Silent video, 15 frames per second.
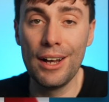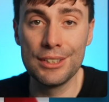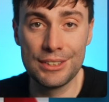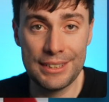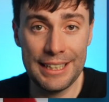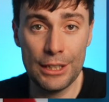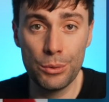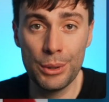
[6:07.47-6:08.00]
A
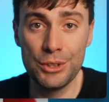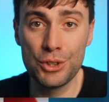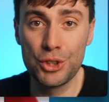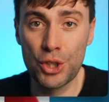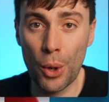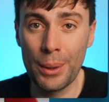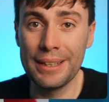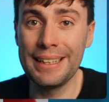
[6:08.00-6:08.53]
sequence
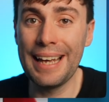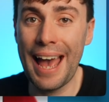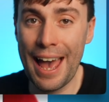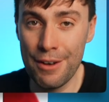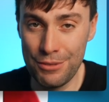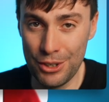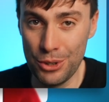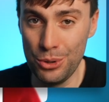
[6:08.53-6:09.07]
showing the
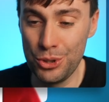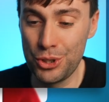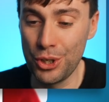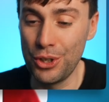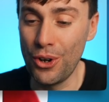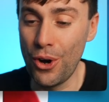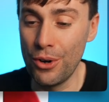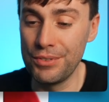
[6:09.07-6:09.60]

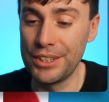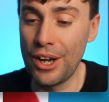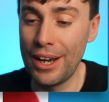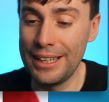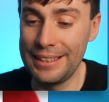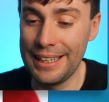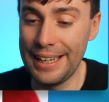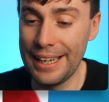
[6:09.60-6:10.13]
evolution of an
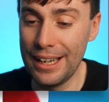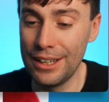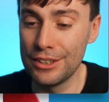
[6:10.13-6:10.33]
idea.